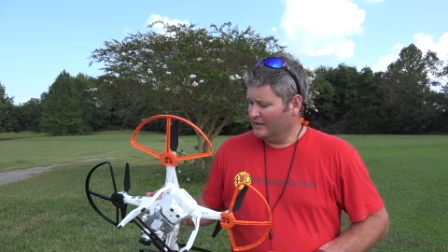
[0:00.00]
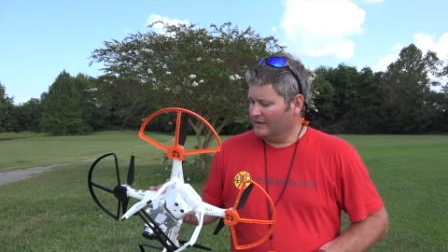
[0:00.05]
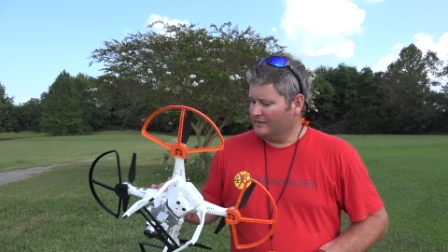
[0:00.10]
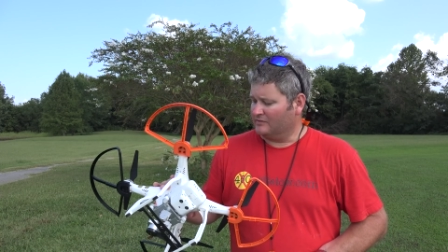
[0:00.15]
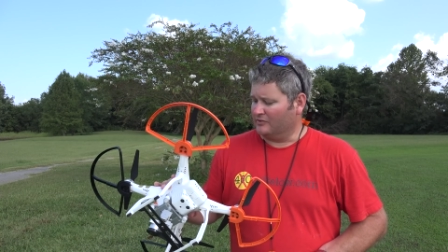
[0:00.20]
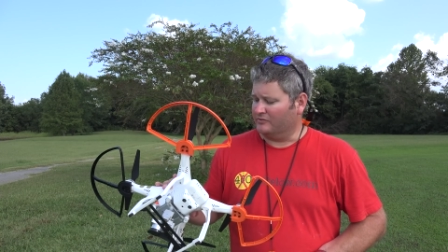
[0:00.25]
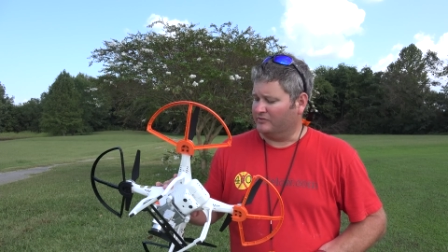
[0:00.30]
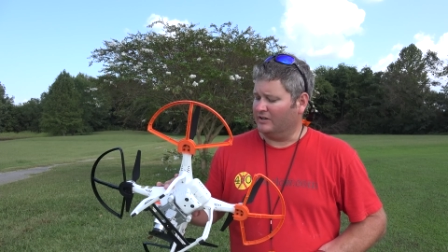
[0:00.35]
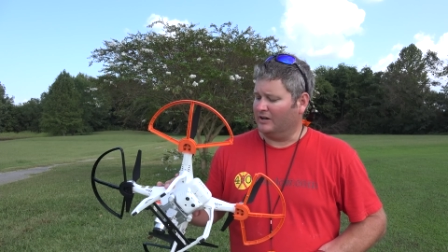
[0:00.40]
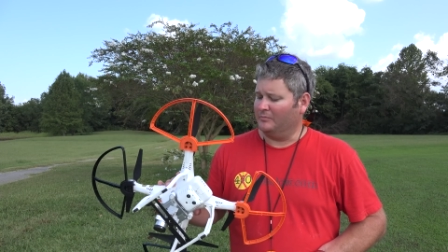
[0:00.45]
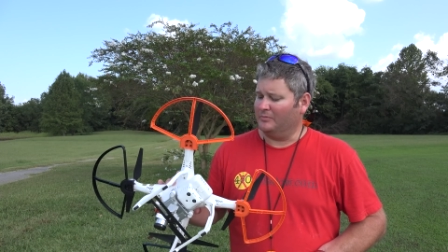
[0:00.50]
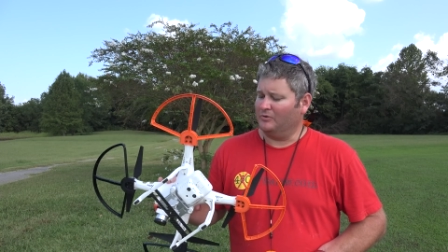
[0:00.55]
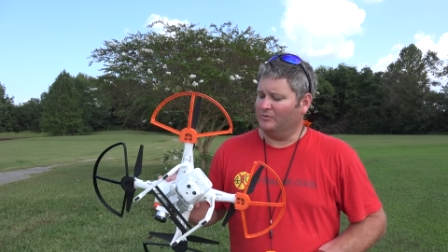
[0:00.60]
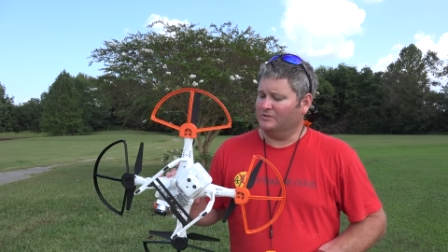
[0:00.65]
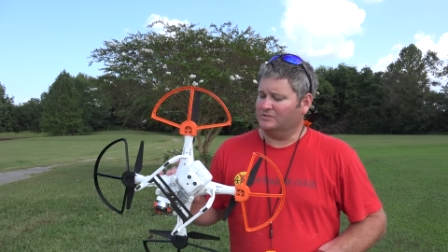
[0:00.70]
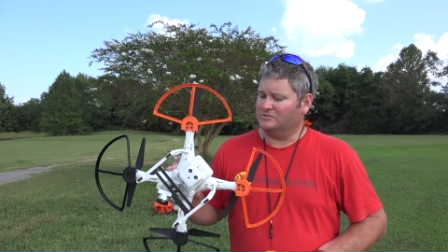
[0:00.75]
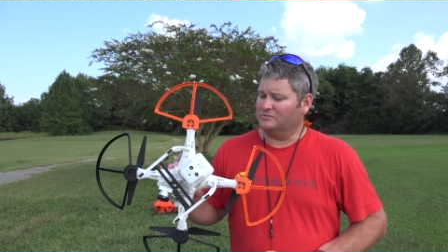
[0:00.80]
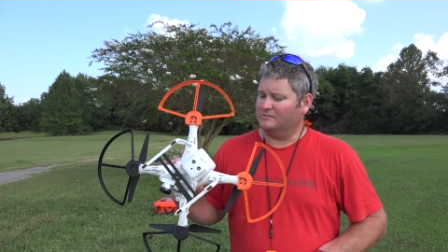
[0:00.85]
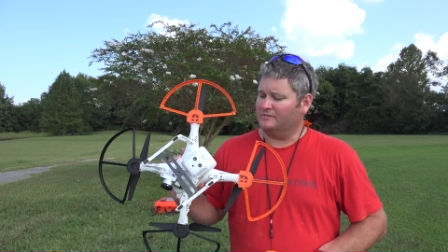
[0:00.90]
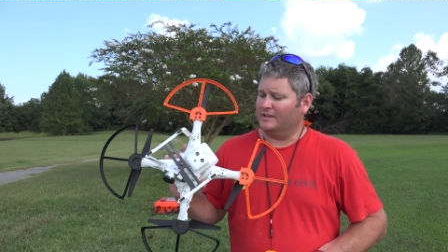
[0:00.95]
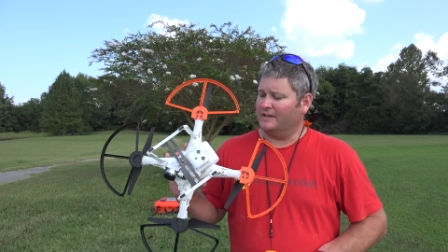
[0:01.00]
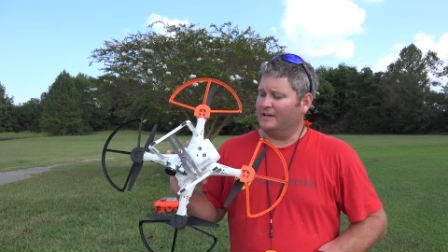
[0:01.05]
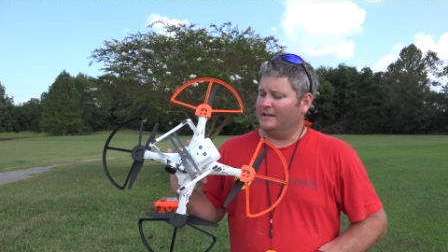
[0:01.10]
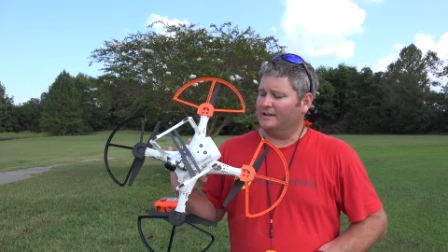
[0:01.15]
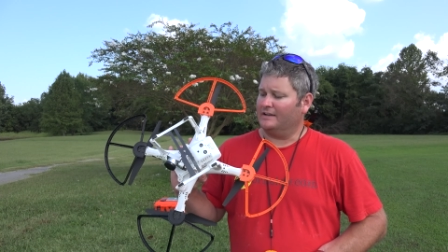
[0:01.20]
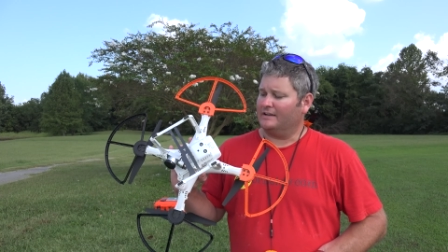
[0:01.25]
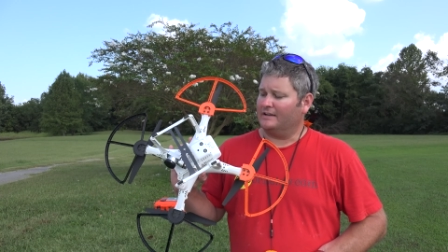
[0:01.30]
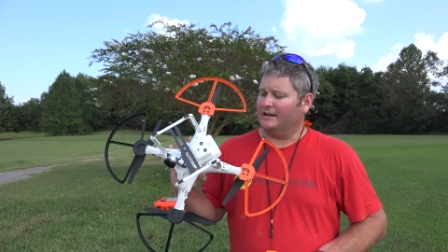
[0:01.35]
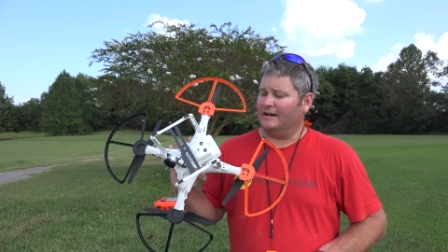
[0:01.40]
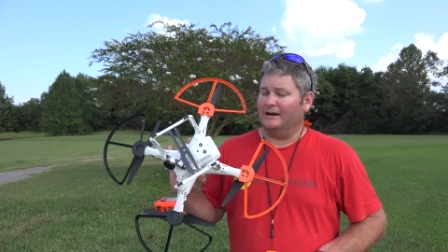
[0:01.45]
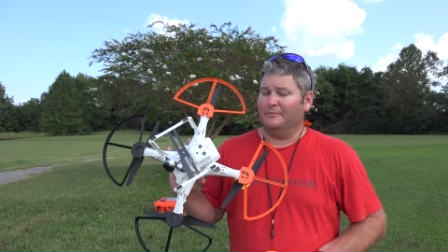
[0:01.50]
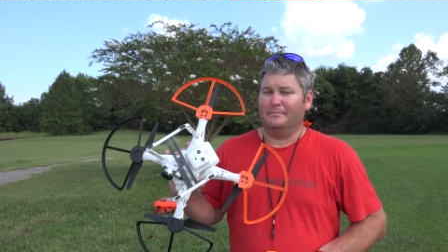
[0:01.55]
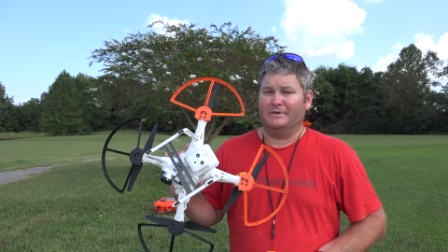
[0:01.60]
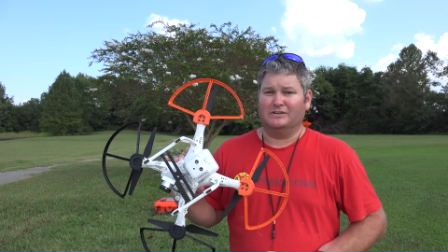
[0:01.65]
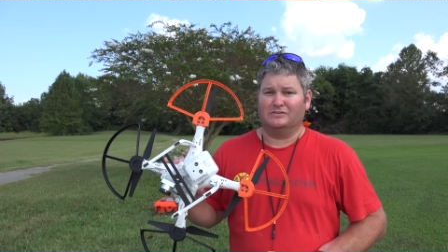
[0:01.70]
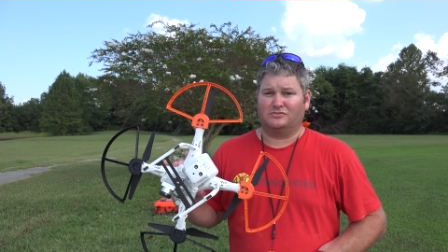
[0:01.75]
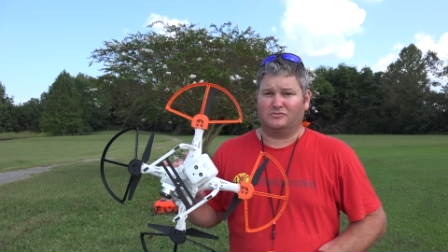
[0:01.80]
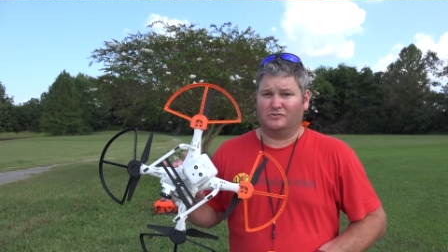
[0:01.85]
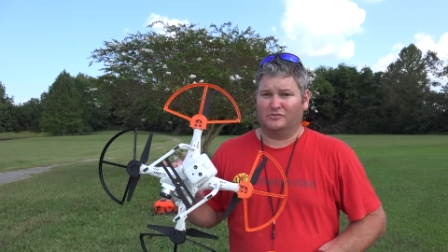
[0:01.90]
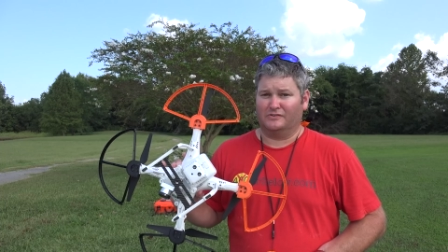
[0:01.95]
So tell me what you think. Be
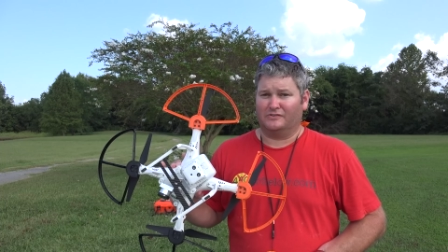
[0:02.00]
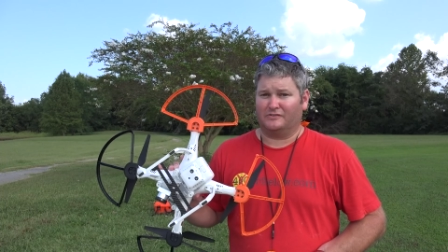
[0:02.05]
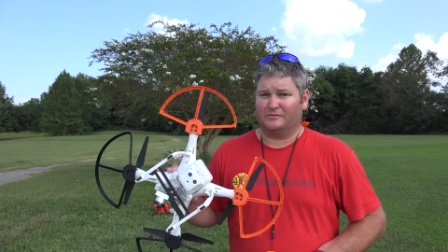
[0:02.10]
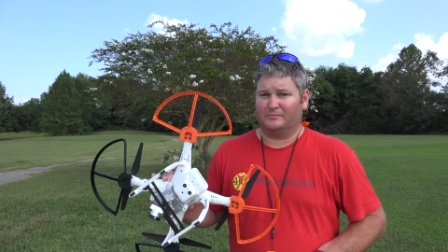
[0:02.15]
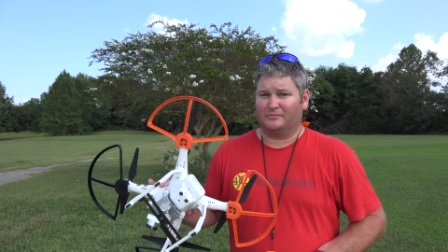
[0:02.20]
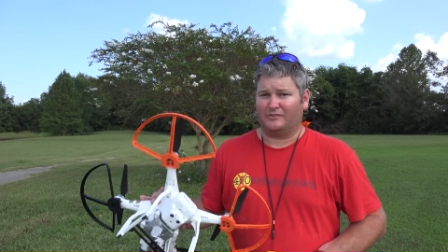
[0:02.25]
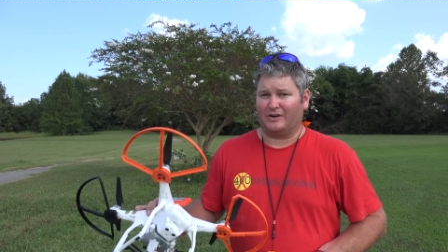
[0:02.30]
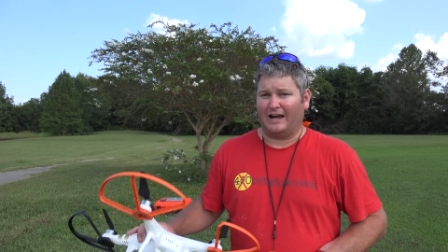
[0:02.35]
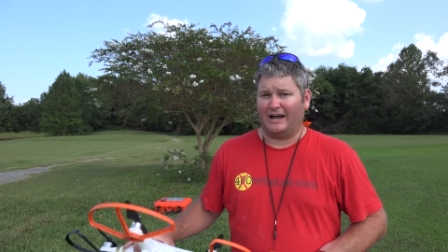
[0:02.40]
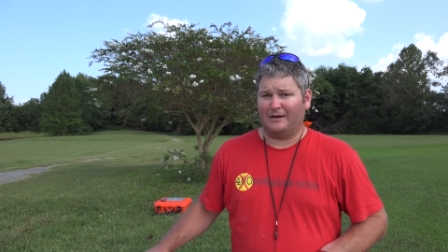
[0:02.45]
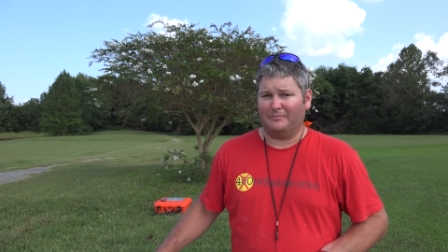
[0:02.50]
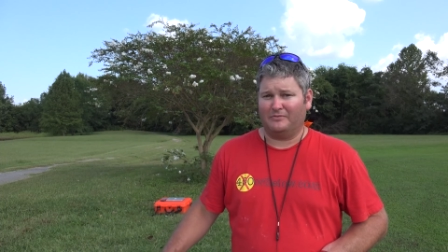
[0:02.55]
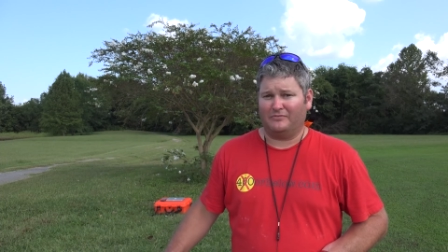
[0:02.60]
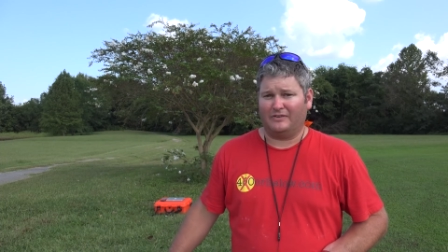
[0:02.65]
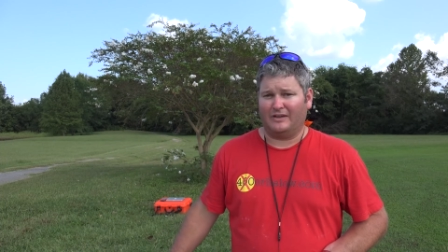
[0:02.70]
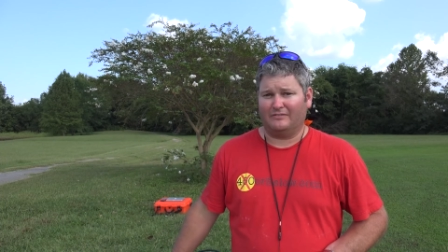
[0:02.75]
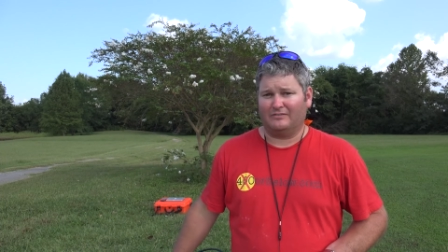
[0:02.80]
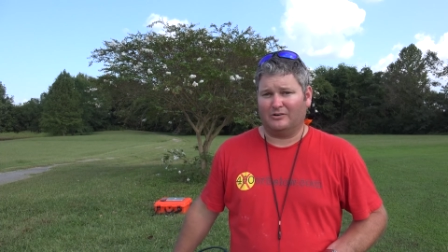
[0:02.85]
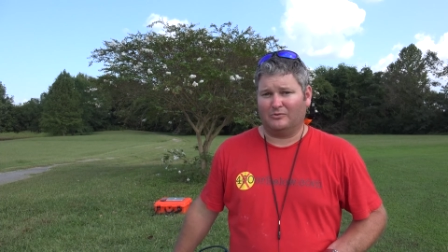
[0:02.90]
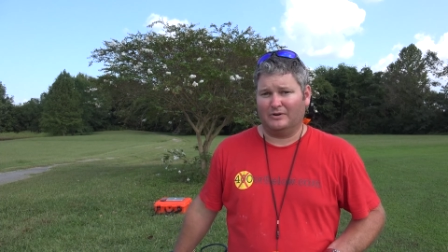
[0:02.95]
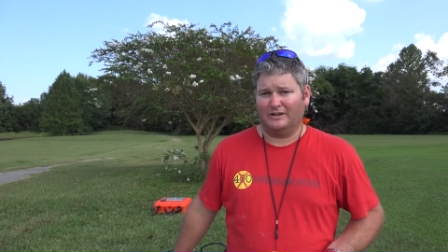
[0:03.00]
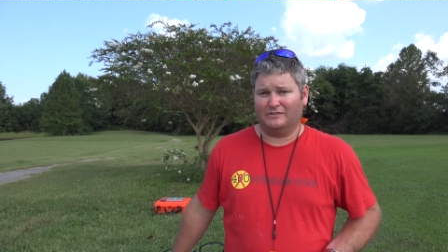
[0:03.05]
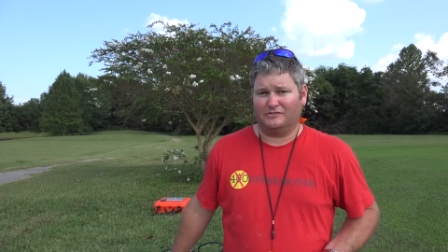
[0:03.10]
sure to subscribe if you haven't already.